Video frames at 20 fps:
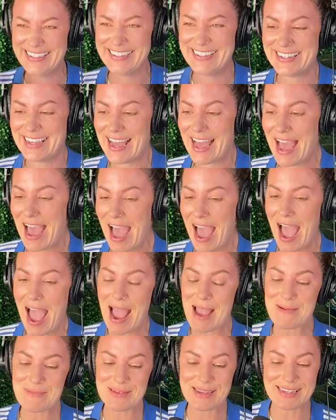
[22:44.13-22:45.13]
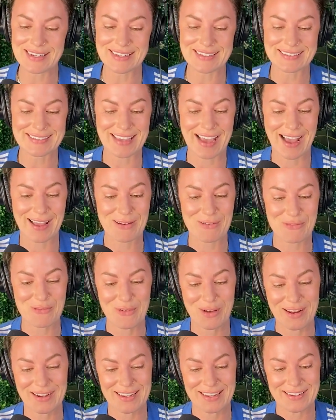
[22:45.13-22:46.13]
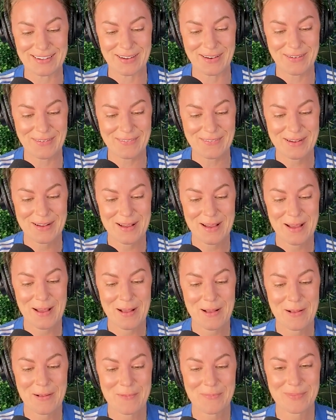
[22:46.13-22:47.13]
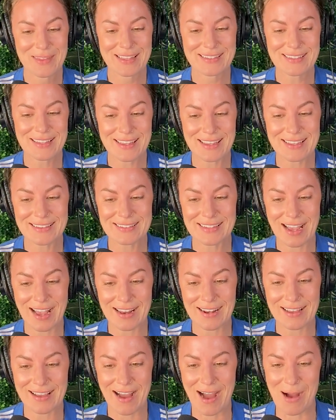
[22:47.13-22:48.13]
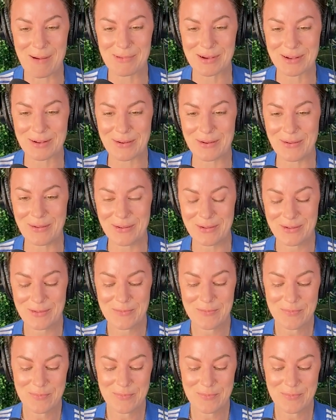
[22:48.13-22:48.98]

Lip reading: I mean, it's kind of funny, no? It's kind of comical.